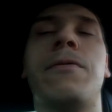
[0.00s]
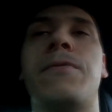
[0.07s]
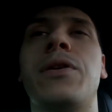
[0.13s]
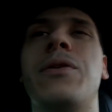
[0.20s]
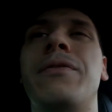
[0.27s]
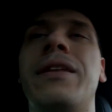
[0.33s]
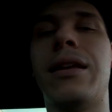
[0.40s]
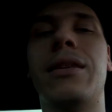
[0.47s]

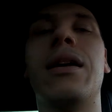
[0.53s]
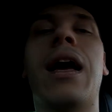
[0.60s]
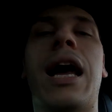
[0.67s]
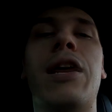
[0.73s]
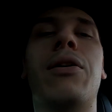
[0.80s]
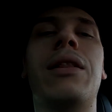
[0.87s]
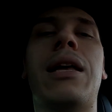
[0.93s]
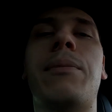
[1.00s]
feel of it. I
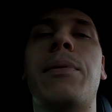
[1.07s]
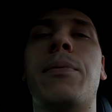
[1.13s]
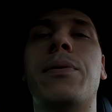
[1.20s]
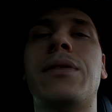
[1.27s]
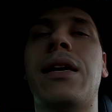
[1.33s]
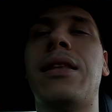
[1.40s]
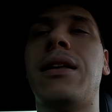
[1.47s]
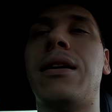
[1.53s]
know a lot of people
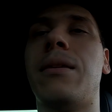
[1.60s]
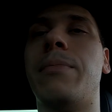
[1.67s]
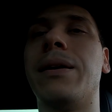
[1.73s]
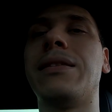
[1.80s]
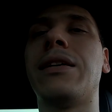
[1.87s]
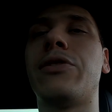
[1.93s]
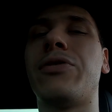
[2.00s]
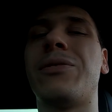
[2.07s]
say the
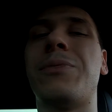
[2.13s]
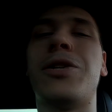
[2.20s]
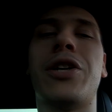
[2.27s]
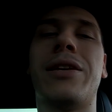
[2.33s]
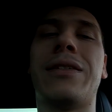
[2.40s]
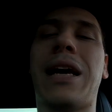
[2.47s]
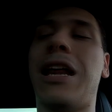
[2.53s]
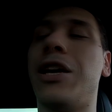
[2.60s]
Mustang transmission
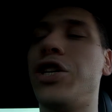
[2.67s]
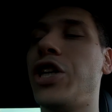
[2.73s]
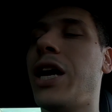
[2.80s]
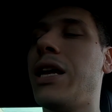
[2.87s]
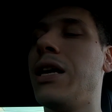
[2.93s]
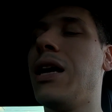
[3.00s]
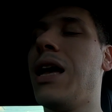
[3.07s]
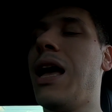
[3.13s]
is kind of shitty.